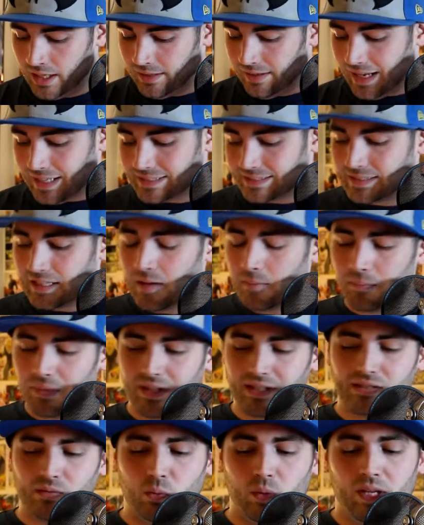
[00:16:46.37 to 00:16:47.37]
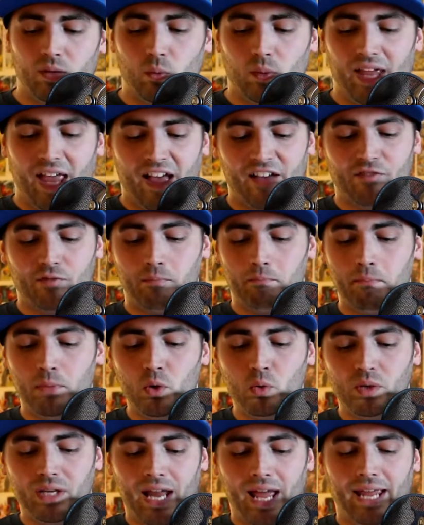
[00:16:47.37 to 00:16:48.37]
Next up this week we have
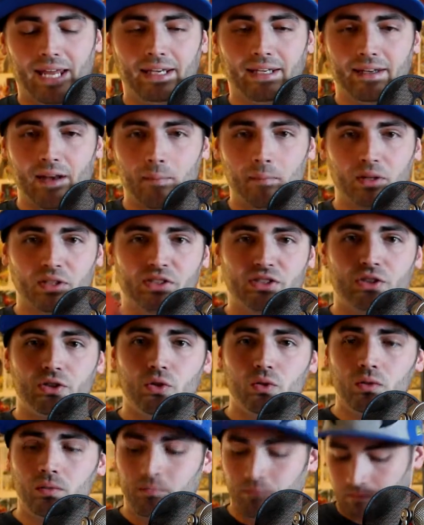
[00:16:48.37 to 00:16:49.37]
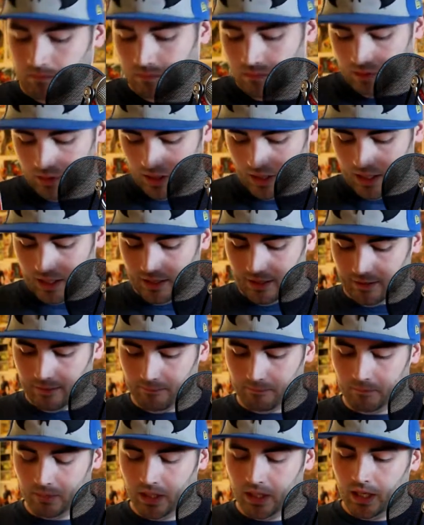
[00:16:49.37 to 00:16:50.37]
Moon Knight number two.
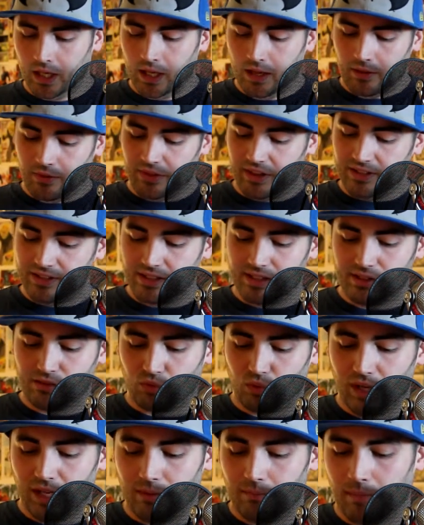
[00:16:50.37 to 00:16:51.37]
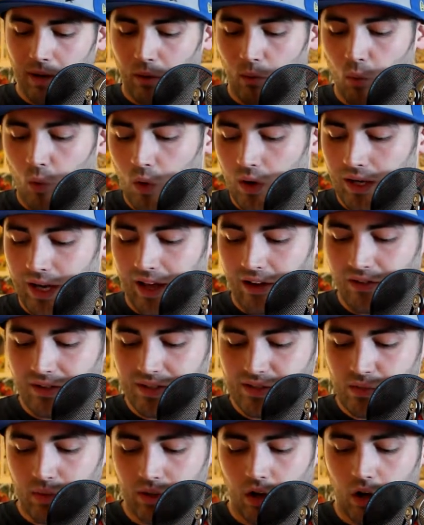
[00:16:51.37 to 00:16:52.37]
Um, this is written by Warren
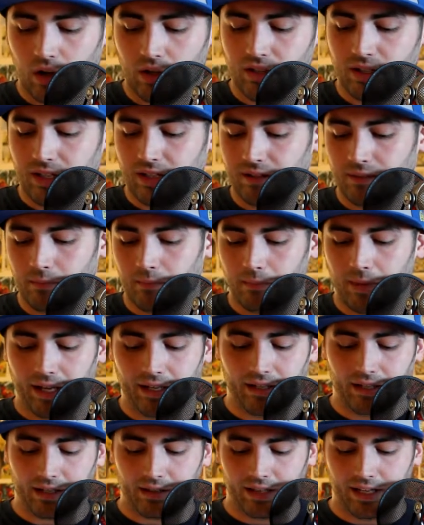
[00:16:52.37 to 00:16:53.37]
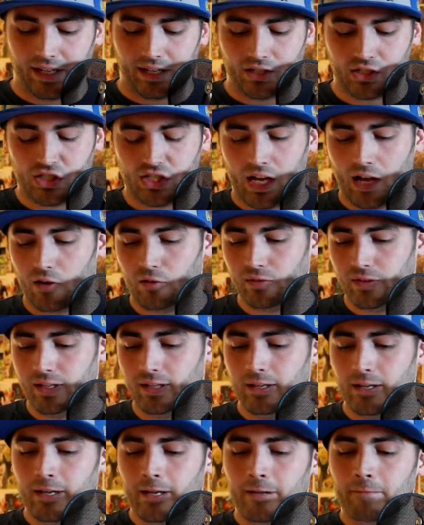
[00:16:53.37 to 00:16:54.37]
Ellis with art De by Declan
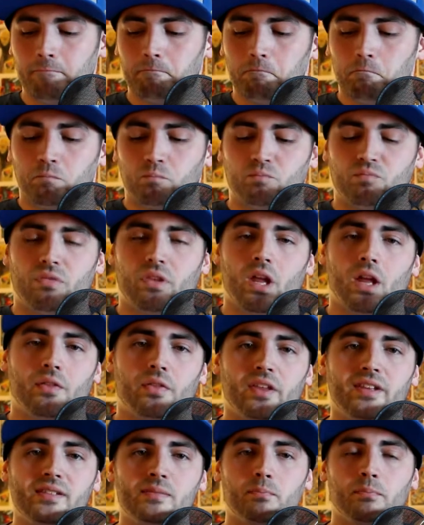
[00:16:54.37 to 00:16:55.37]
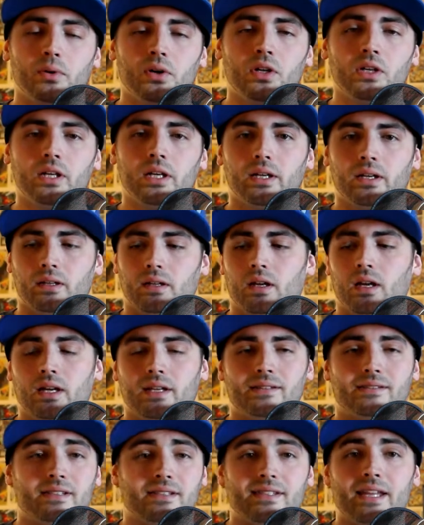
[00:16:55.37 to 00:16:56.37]
Shalvey. This book
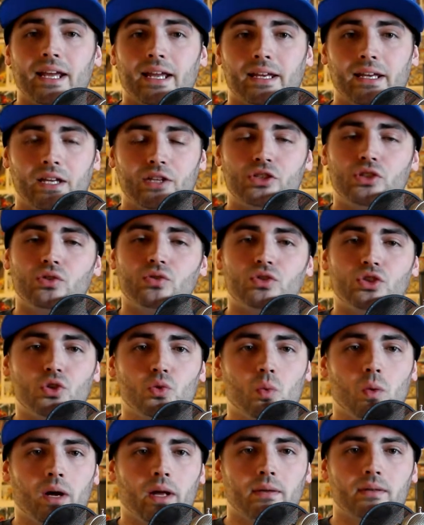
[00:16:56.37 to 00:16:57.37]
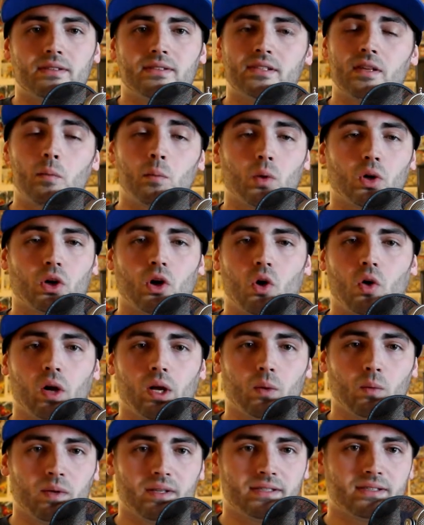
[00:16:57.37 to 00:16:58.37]
is the second issue to what some were
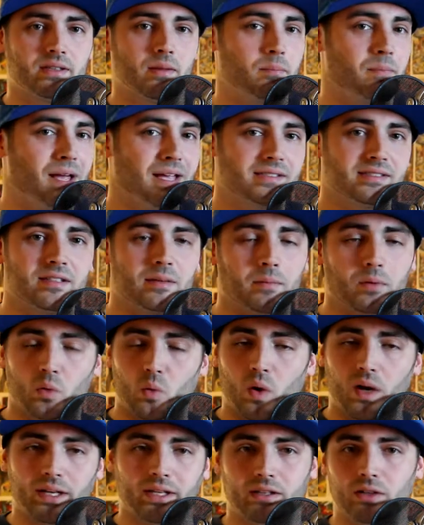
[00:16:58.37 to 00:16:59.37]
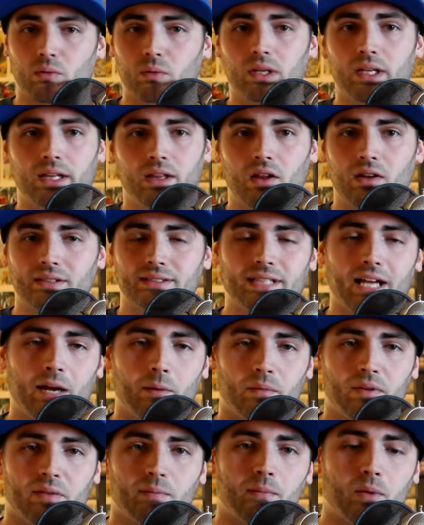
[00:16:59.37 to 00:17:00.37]
calling was the best number one in a really long
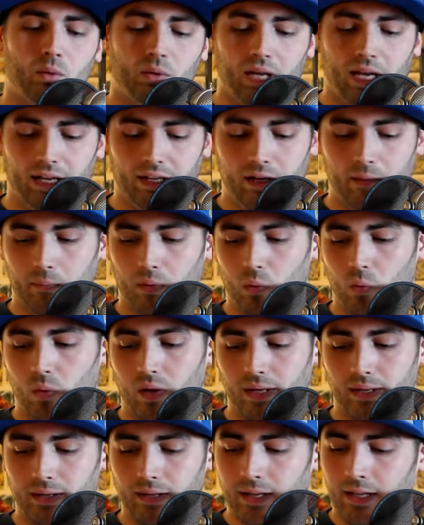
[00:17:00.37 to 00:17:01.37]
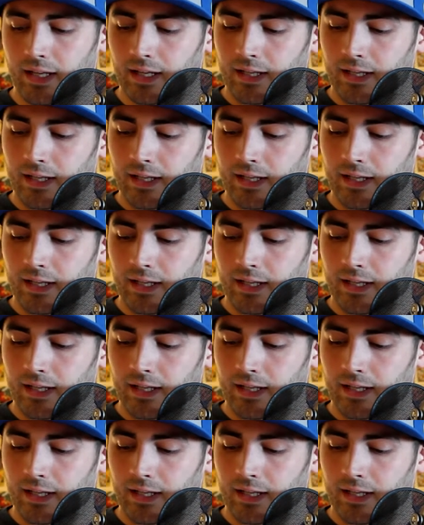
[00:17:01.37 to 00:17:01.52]
time with Moon Knight number one.